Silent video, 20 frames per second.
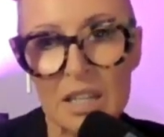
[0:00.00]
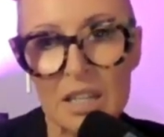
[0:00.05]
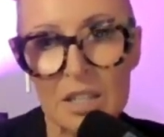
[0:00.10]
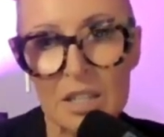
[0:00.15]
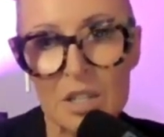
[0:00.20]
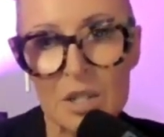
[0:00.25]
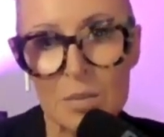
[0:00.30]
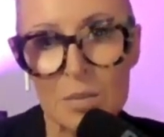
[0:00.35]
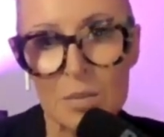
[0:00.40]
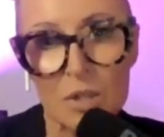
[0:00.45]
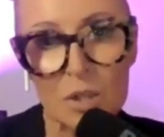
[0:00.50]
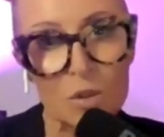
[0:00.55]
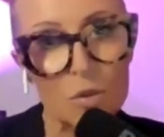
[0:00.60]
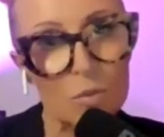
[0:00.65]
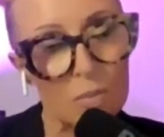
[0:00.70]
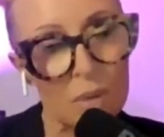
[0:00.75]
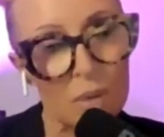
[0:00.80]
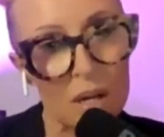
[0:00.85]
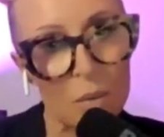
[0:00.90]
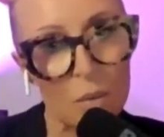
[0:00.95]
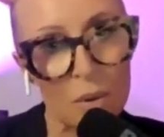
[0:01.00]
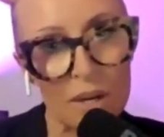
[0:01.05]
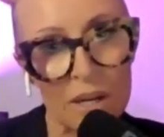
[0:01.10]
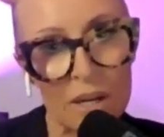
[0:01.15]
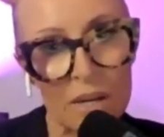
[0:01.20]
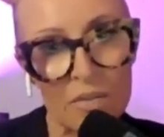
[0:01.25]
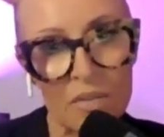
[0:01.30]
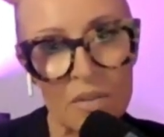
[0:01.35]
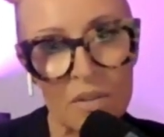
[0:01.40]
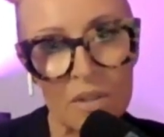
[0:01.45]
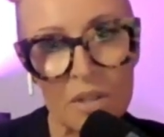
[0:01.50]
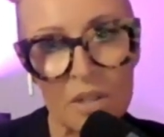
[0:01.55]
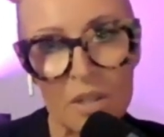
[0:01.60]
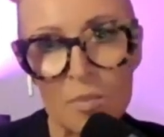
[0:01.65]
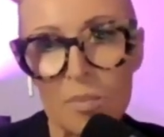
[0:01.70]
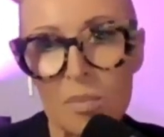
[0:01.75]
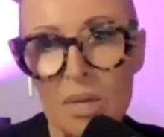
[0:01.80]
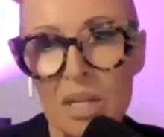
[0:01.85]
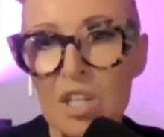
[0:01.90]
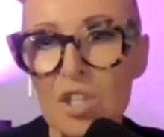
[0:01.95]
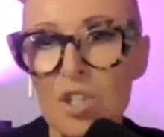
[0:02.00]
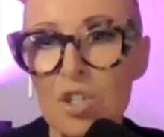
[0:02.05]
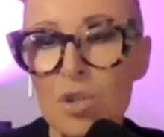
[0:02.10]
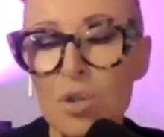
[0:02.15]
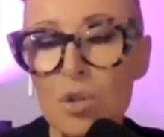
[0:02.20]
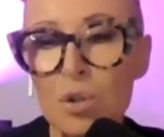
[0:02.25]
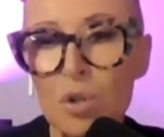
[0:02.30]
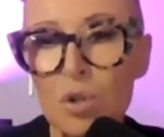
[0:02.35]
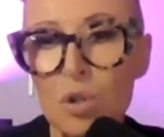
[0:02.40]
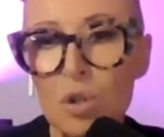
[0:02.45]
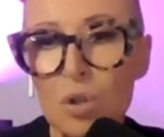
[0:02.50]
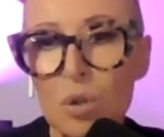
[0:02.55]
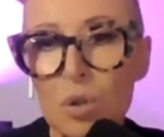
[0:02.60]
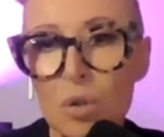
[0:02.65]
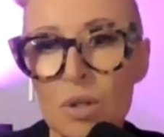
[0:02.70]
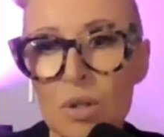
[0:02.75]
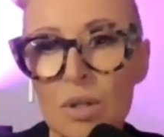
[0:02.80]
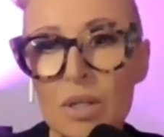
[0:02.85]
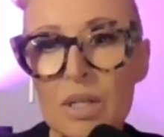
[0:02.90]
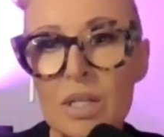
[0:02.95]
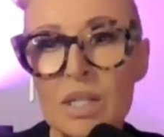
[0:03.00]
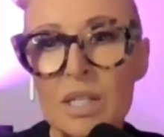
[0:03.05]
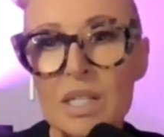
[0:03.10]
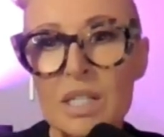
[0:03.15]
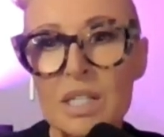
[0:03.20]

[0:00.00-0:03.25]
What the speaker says: some help by way of a mentor, and